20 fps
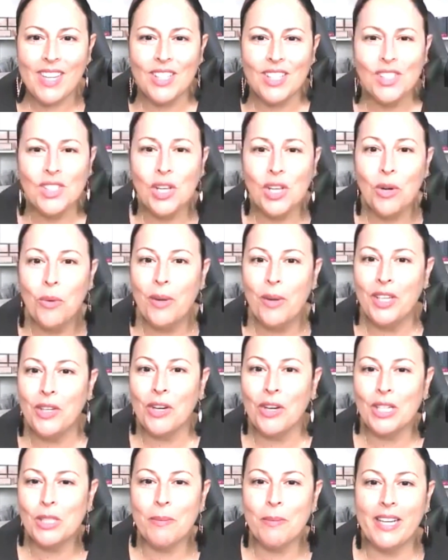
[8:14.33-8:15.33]
So when
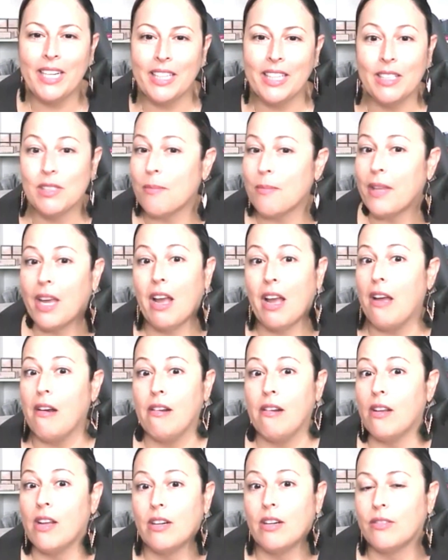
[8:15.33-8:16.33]
you're explaining things, I'm like, I
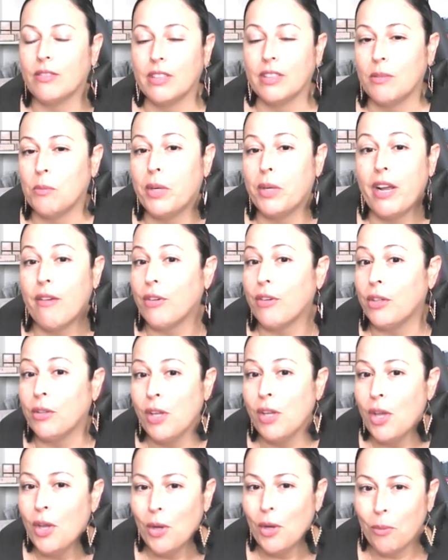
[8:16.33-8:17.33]
don't know, whatever,
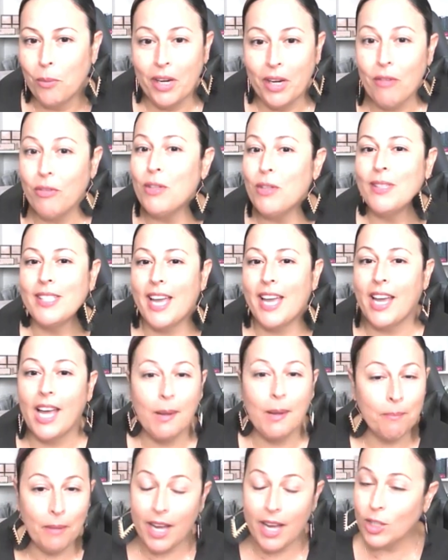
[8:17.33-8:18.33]
whatever you say,
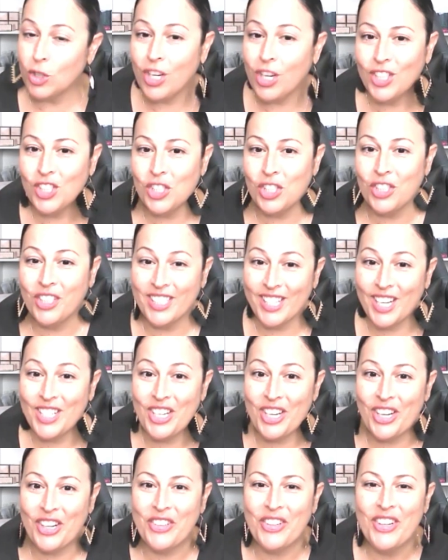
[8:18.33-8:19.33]
I, I trust you, because I
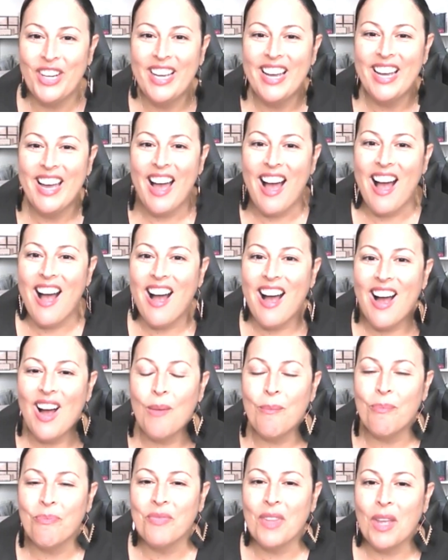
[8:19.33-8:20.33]
do.
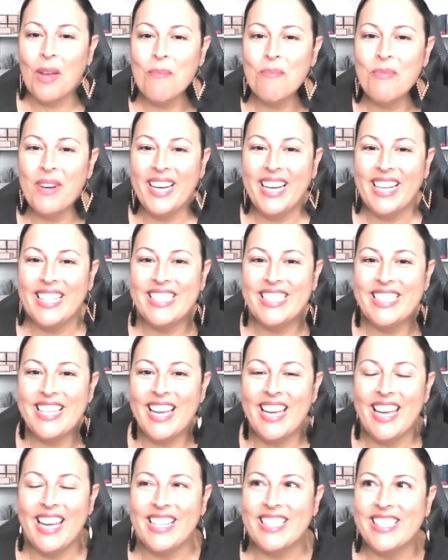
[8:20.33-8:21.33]
Um, but it,
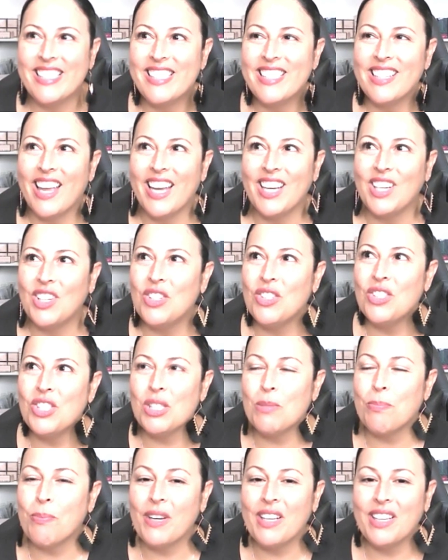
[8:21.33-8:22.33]
it's like, you
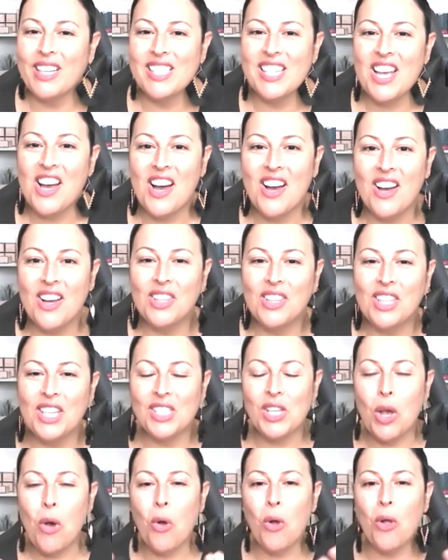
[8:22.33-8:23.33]
just bring this,
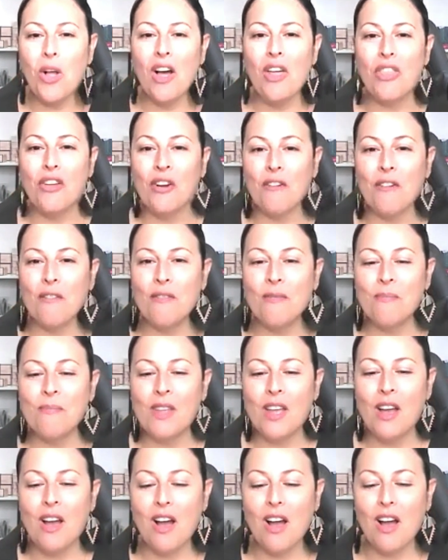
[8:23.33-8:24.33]
this whole other,
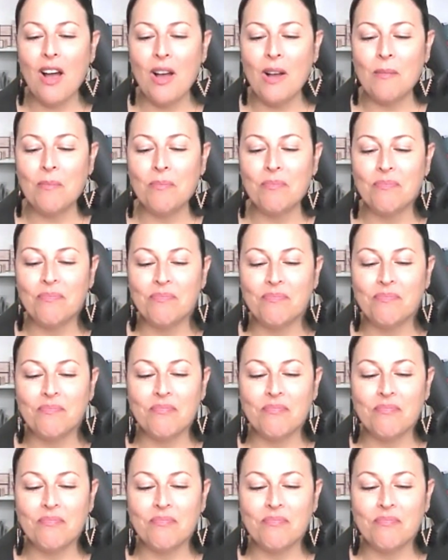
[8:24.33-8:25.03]
um,